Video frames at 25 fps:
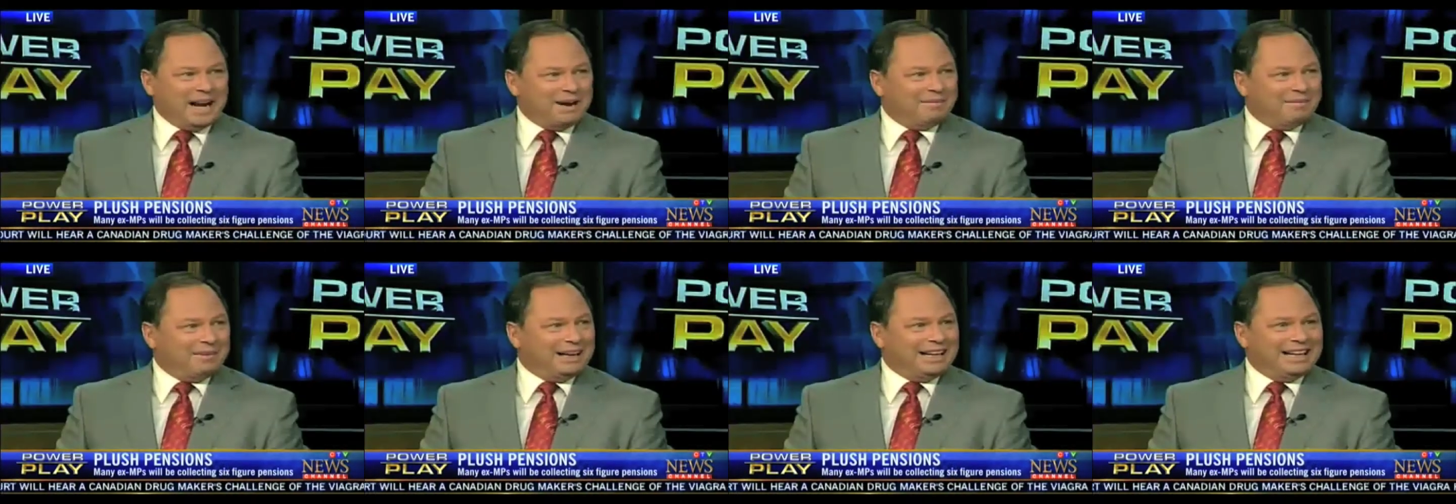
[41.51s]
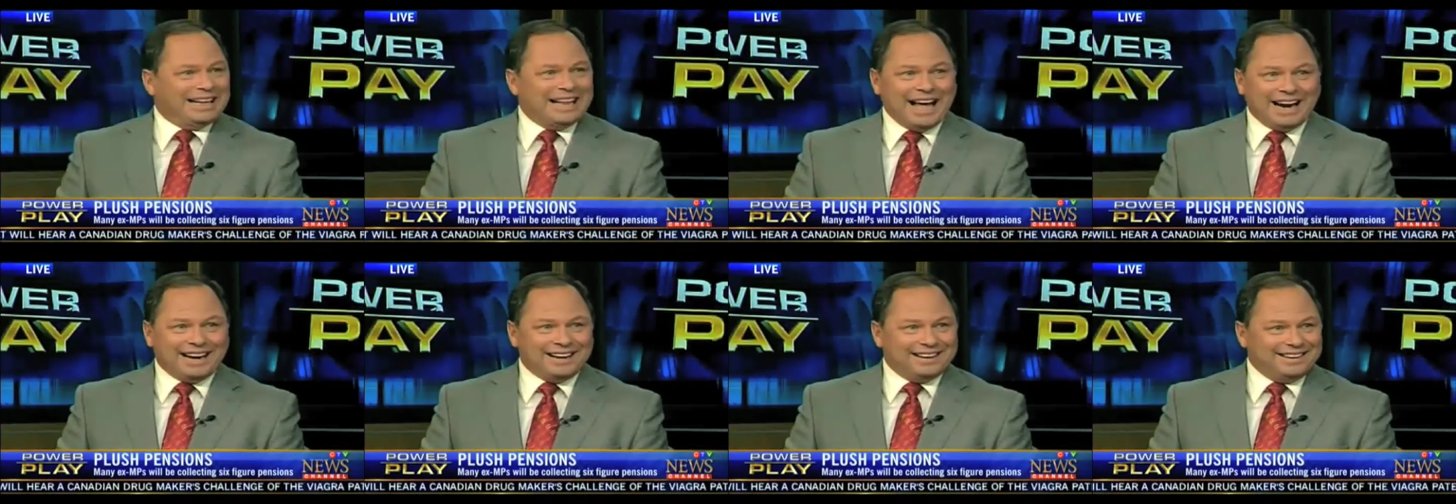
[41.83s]

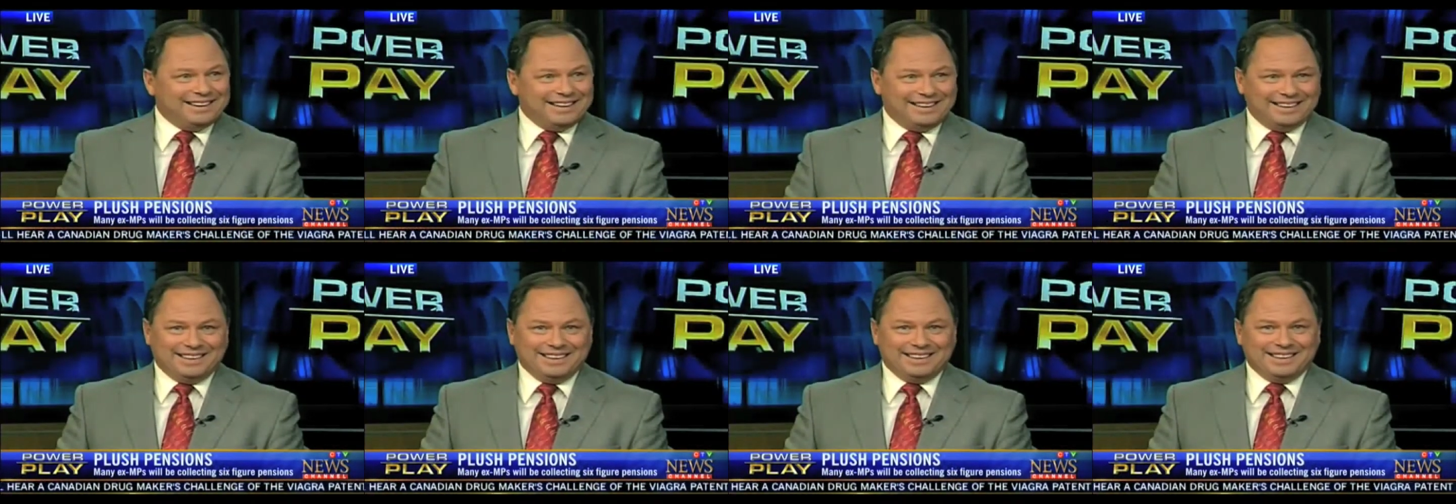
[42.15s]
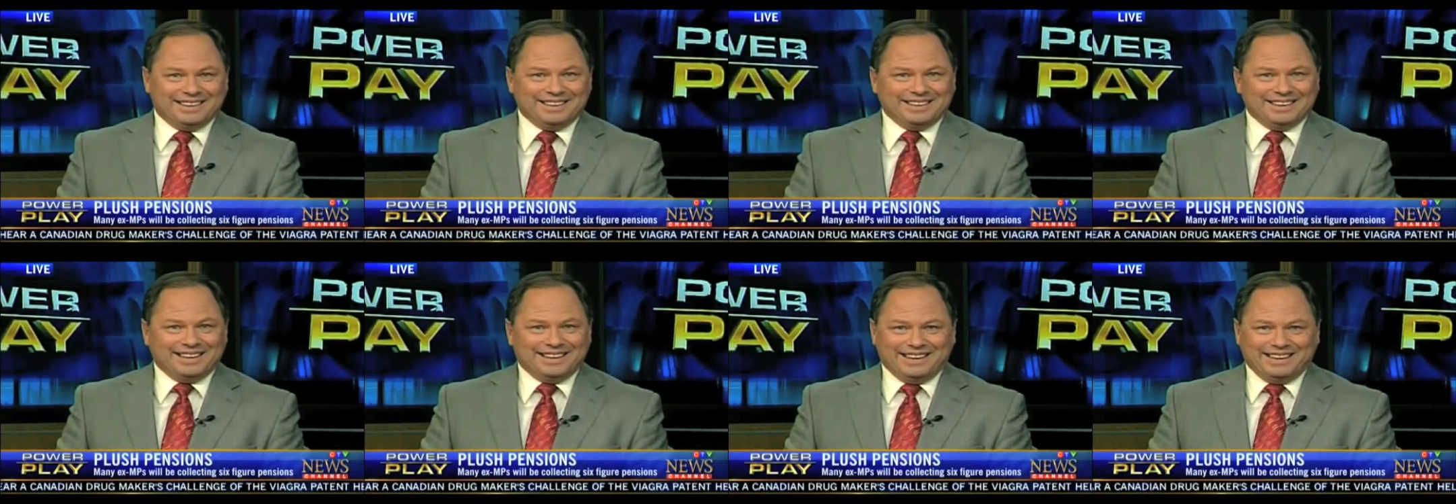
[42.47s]
elected
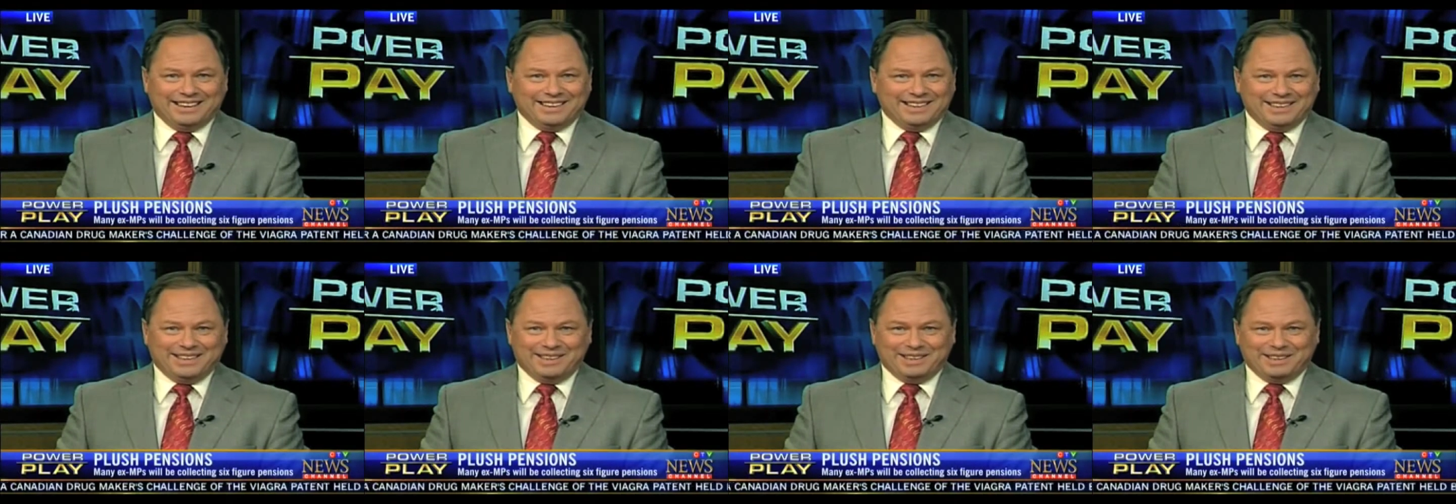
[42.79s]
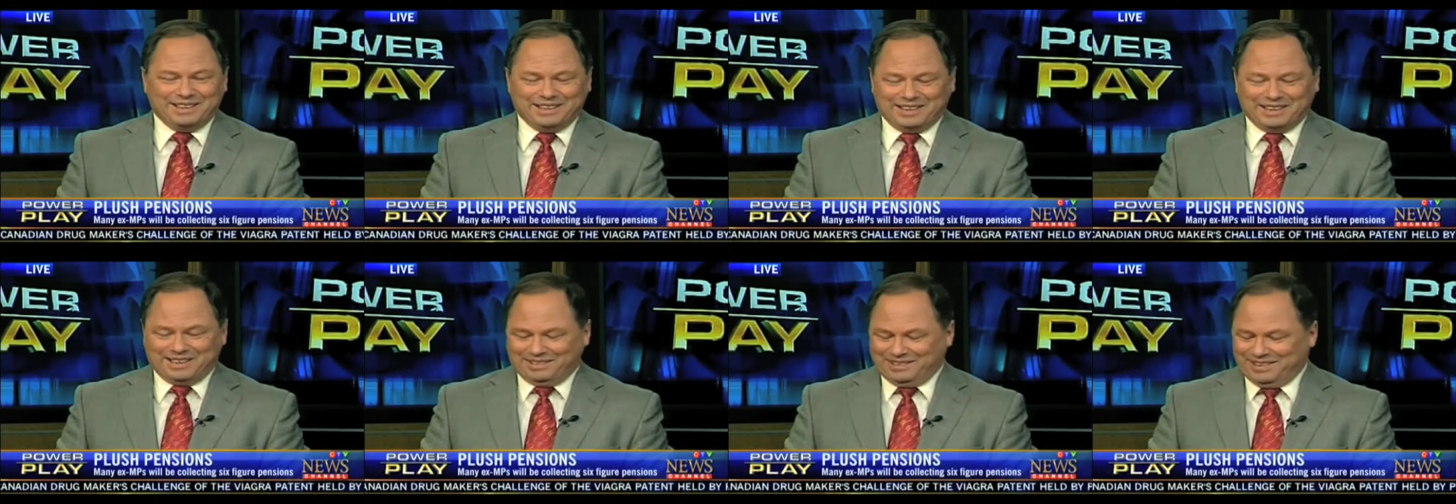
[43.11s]
in
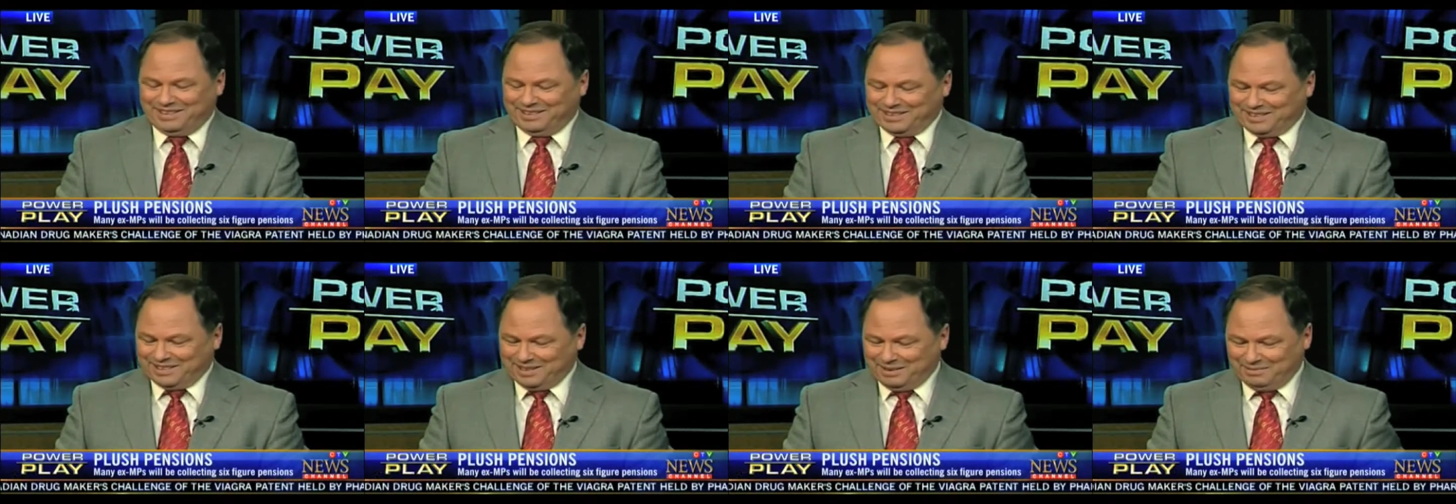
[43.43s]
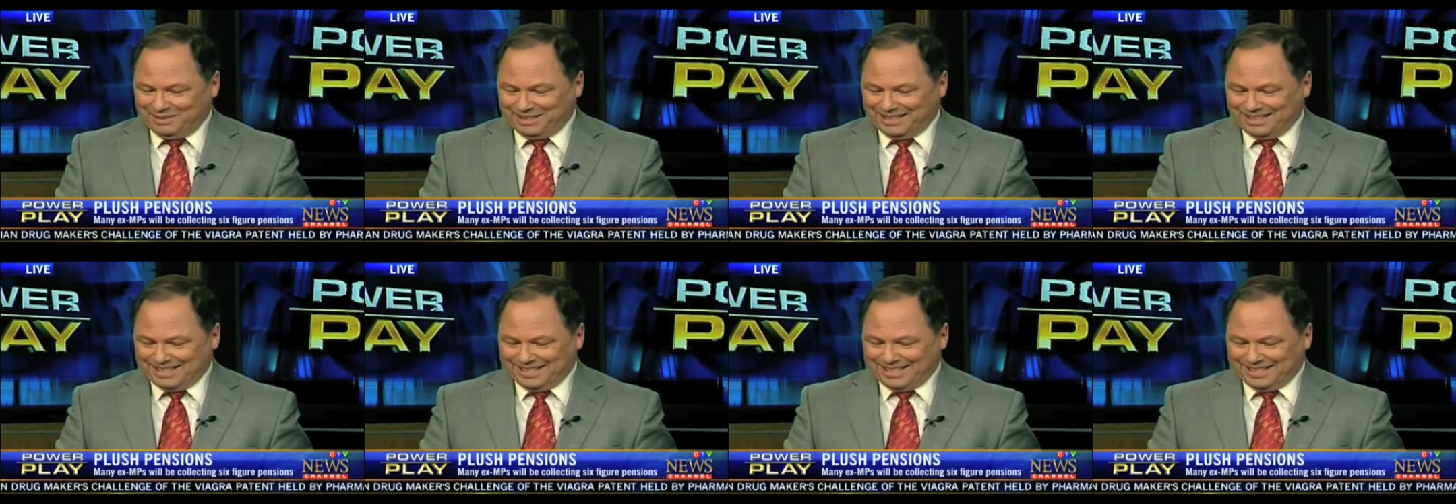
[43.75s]
some of the stuff.